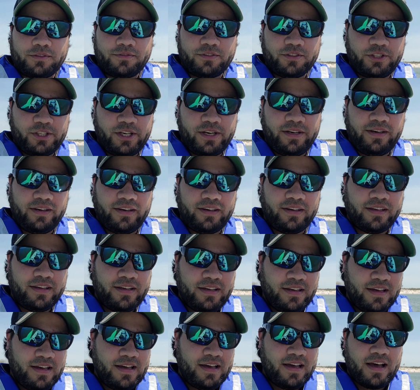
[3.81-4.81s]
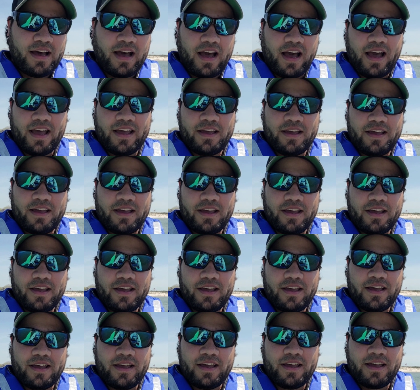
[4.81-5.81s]
Virginia. I am in
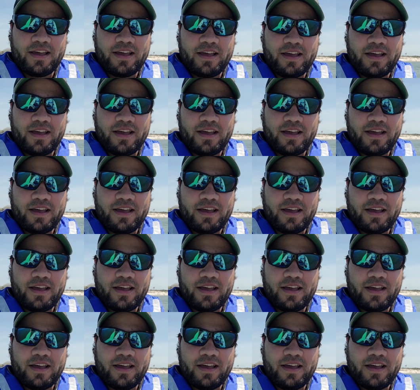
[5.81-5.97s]
the